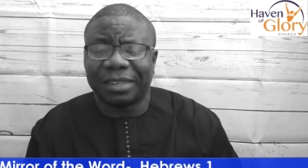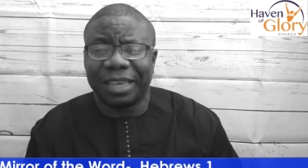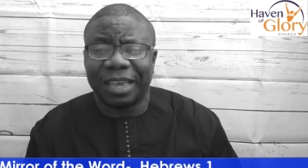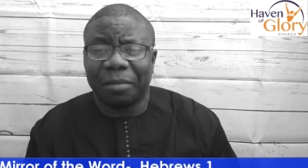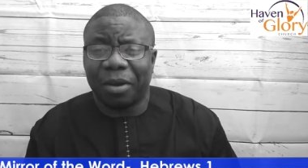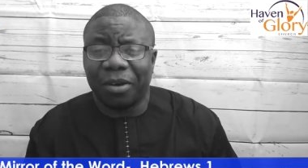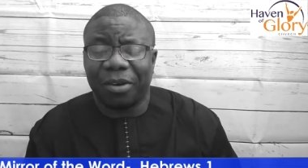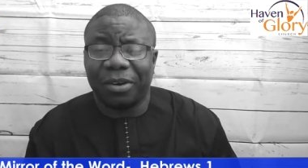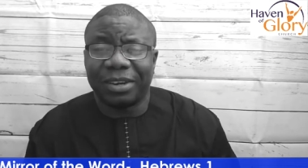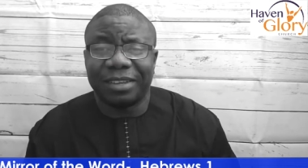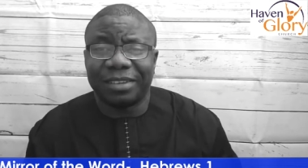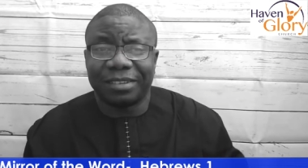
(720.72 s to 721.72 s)
think about
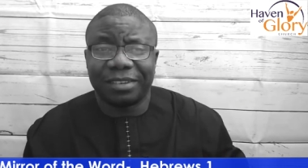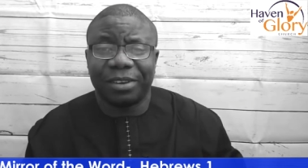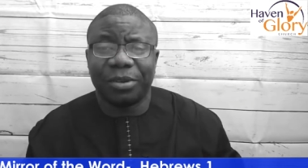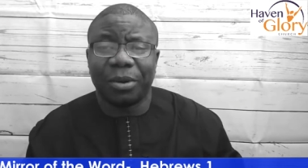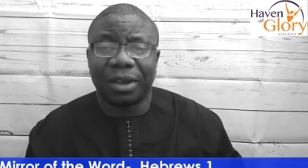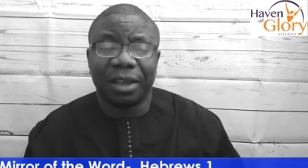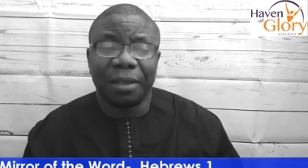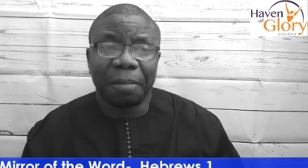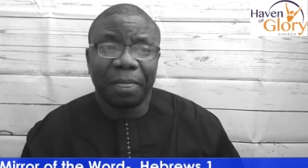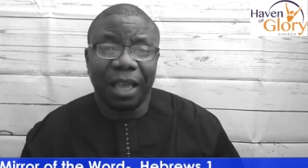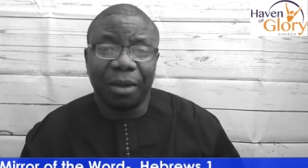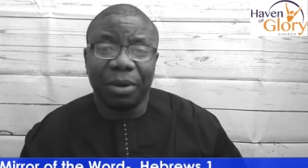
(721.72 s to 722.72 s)
God is, look,
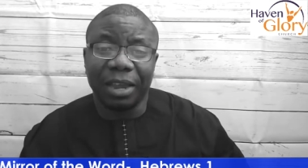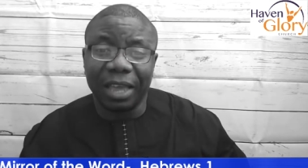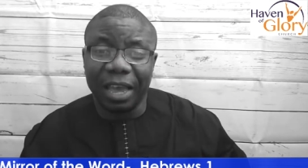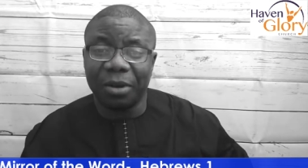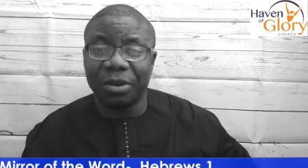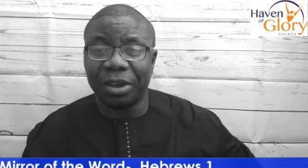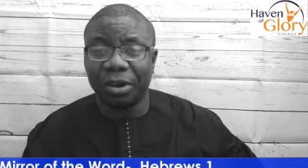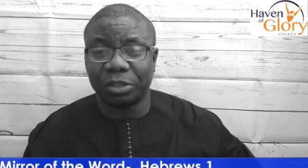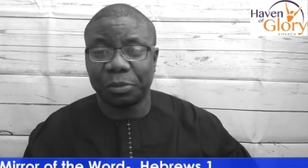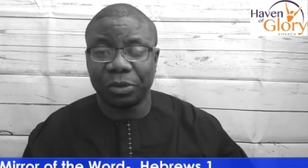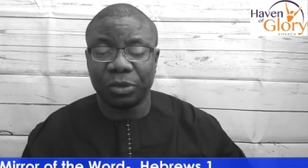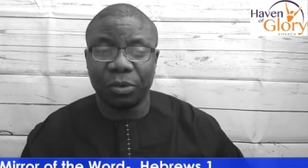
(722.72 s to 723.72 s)
when they get to the
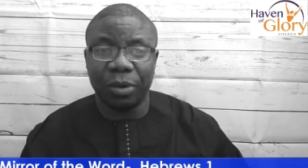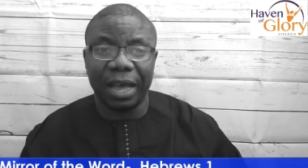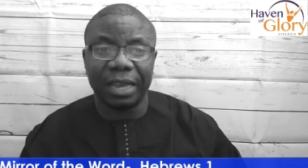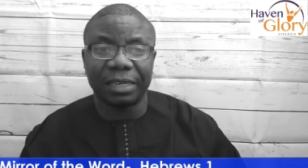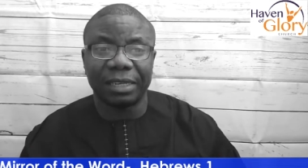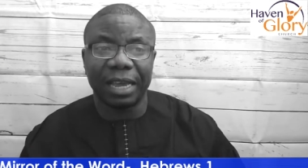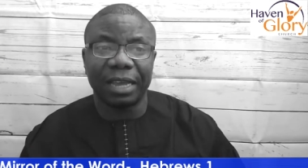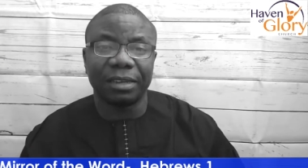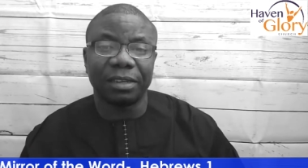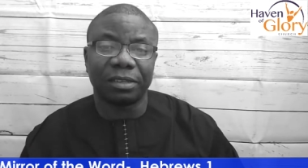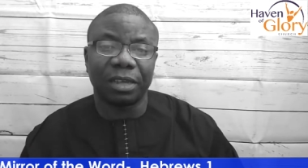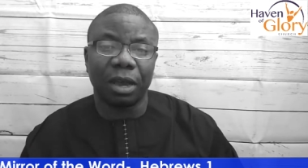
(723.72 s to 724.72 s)
hospital and
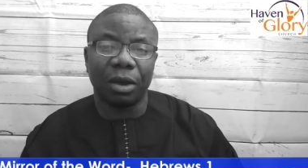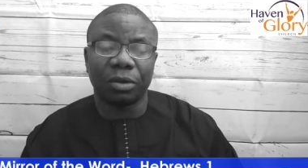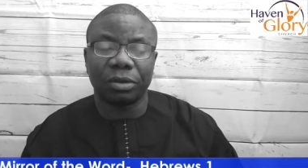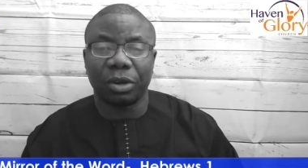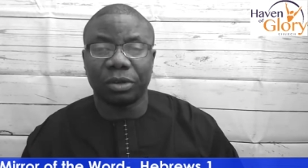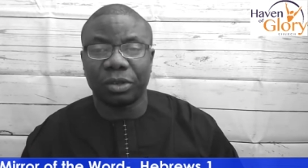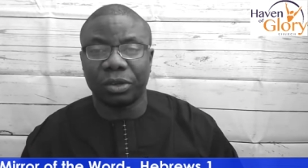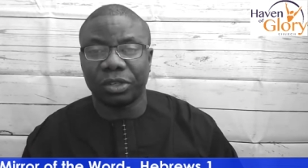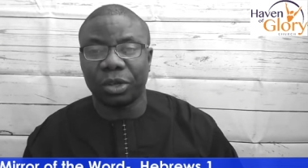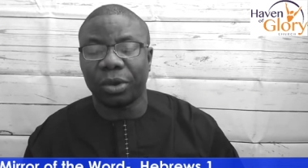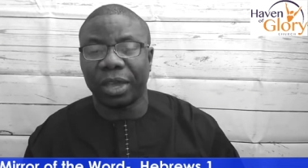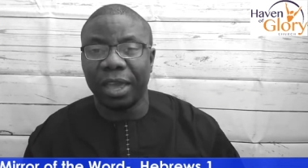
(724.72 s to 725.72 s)
then they say, oh, doctors
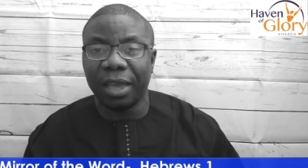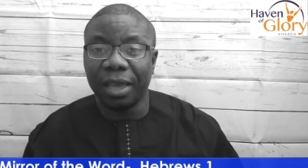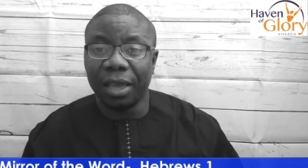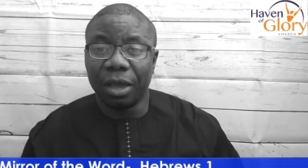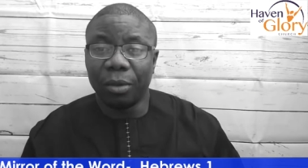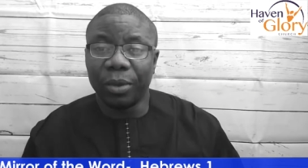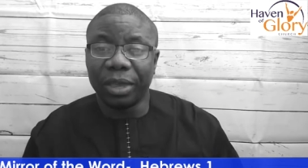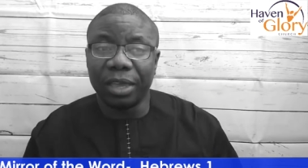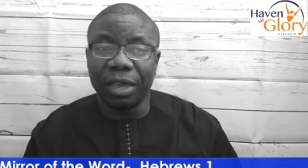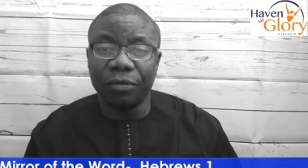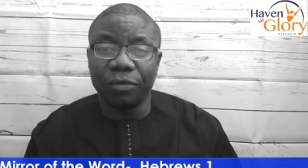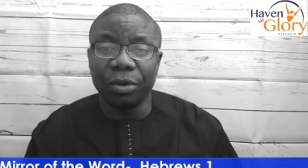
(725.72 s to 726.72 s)
say, okay, we
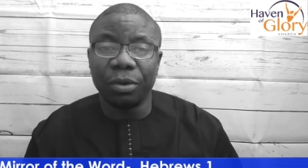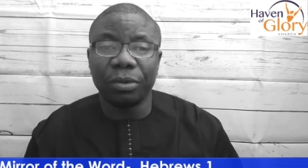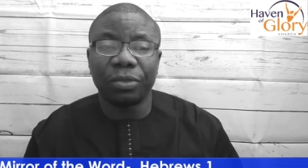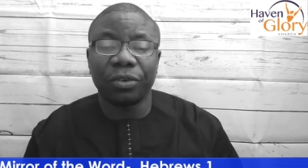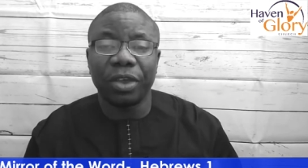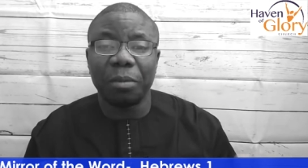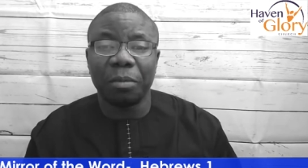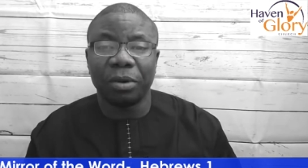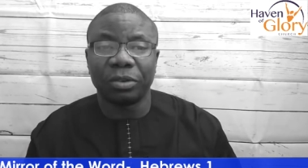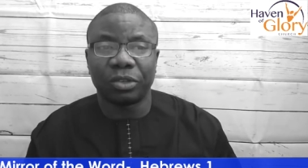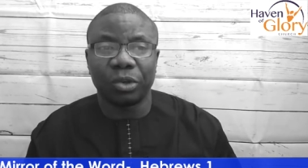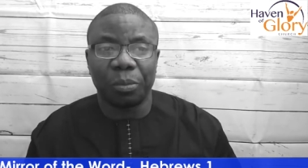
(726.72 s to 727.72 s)
give you three
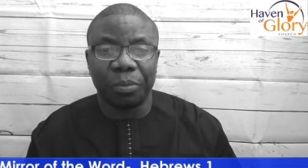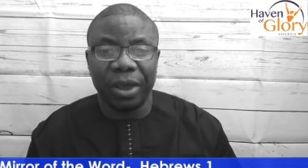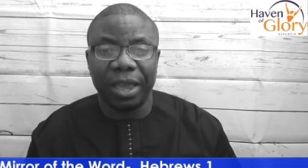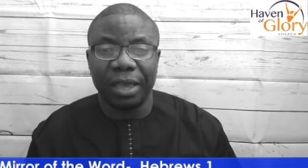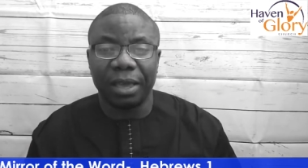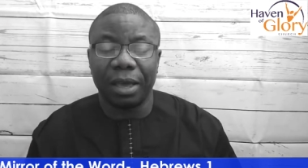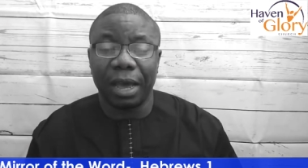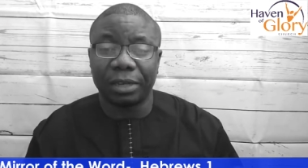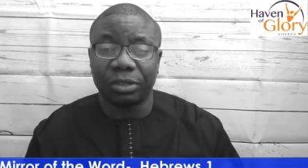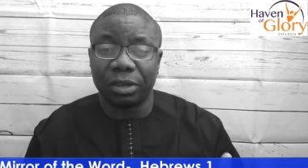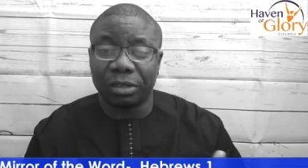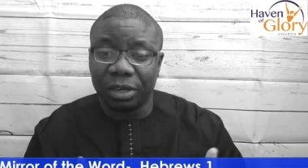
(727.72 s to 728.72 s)
months to pray,
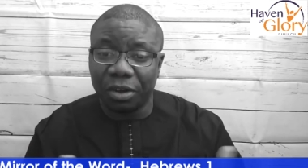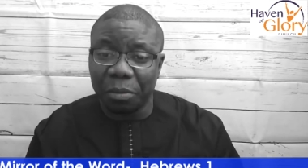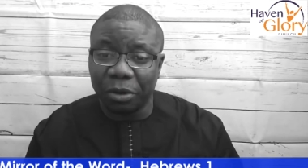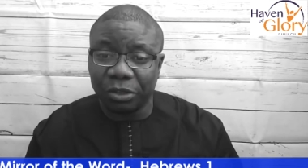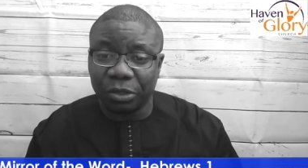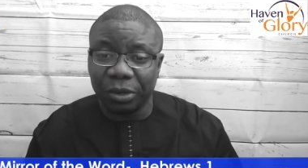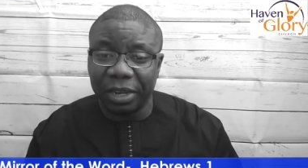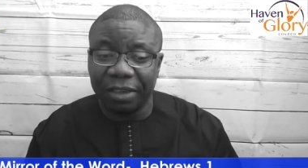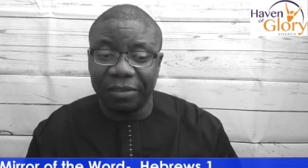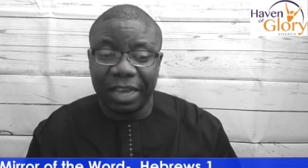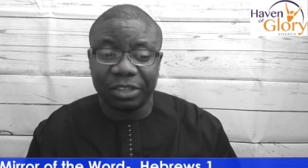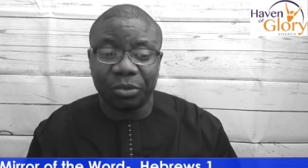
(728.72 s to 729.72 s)
uh, three months to
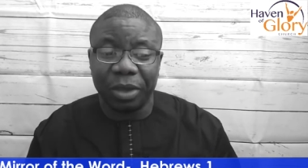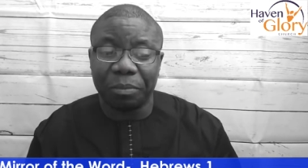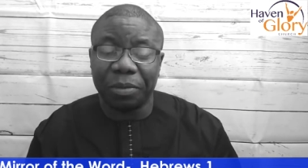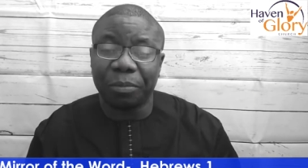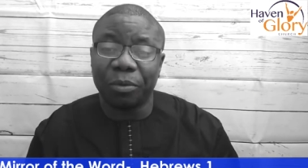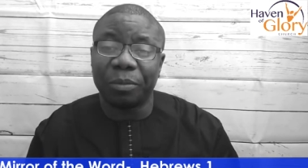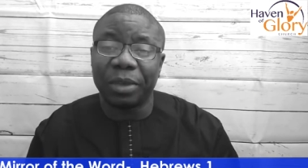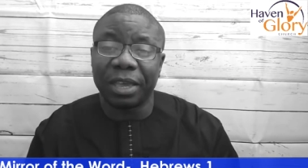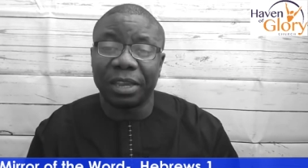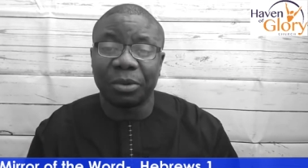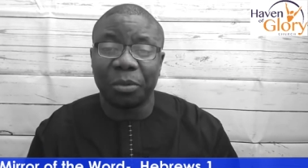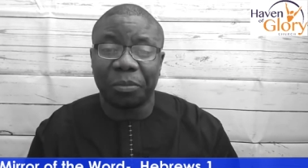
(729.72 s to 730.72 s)
live. That's when people
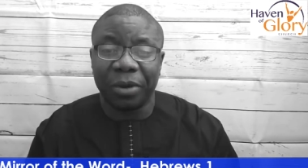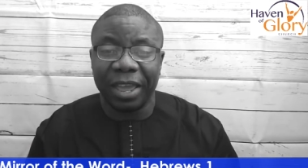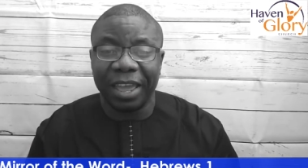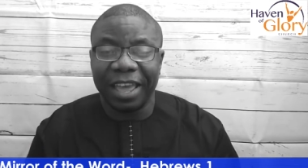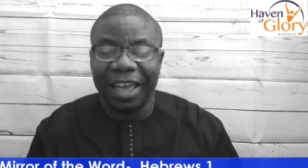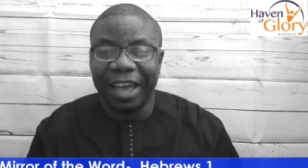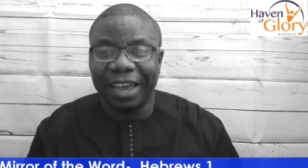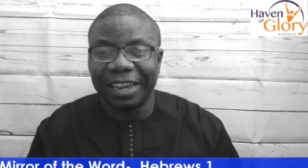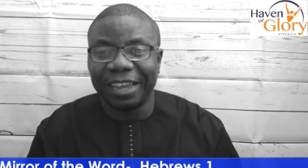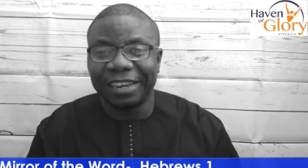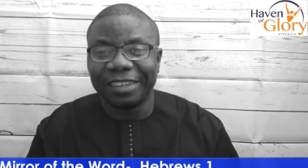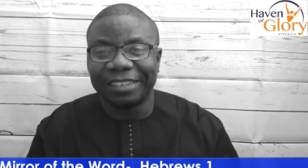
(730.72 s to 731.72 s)
begin to pray. And
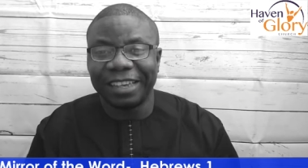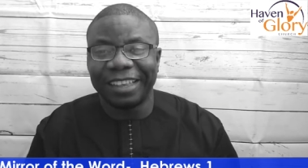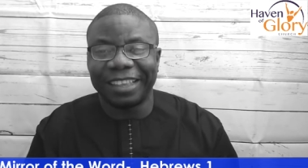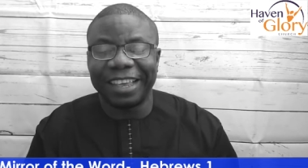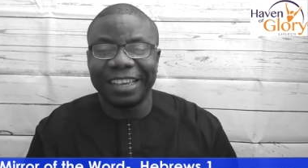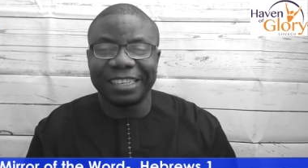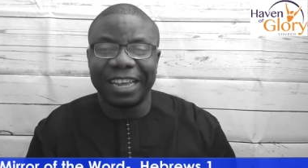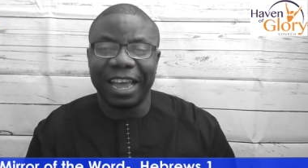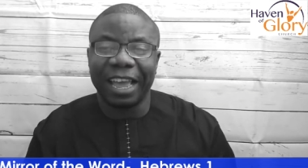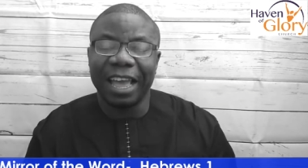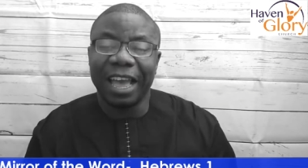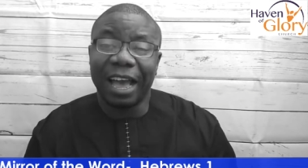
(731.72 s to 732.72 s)
then they say things
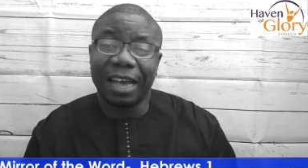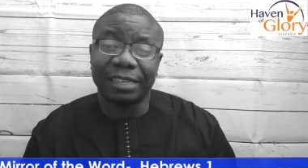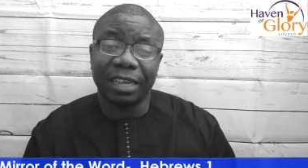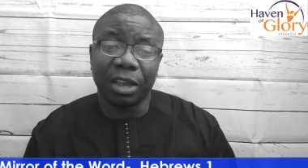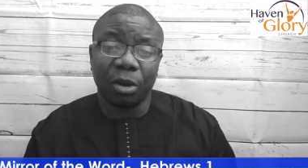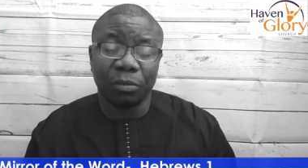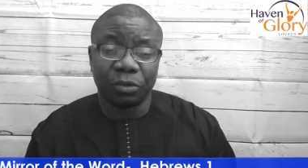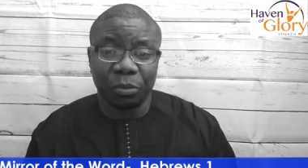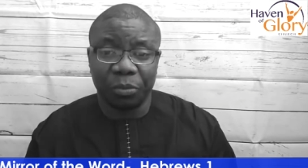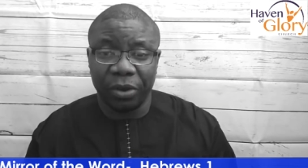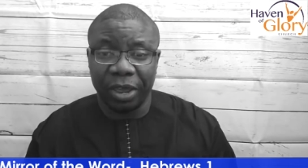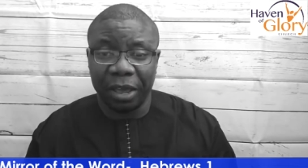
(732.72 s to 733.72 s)
like, as he come to
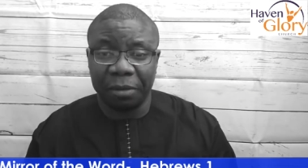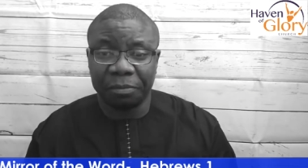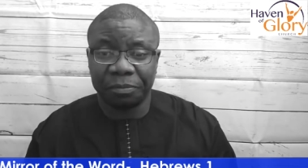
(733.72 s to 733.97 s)
prayer,